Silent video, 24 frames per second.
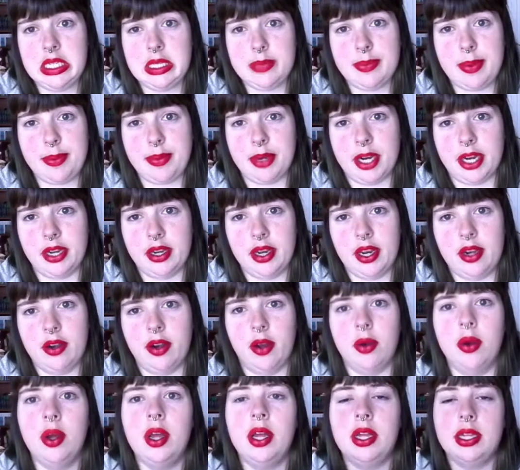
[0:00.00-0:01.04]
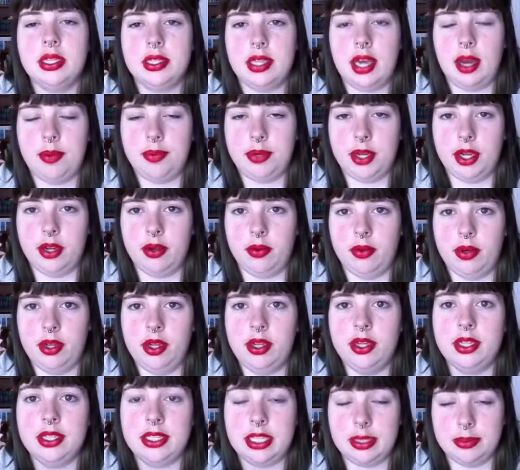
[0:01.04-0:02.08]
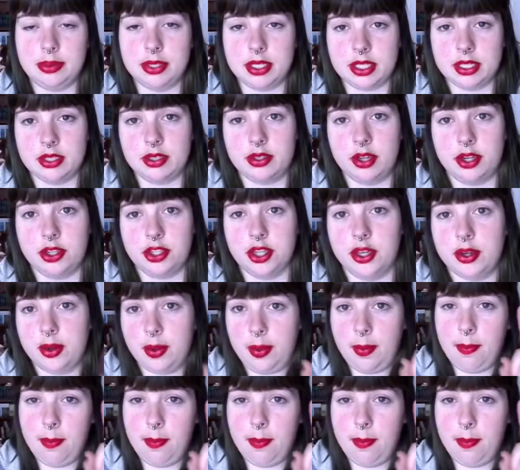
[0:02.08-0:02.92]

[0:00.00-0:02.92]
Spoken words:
Maybe not. I don't know. Top-down seamless construction.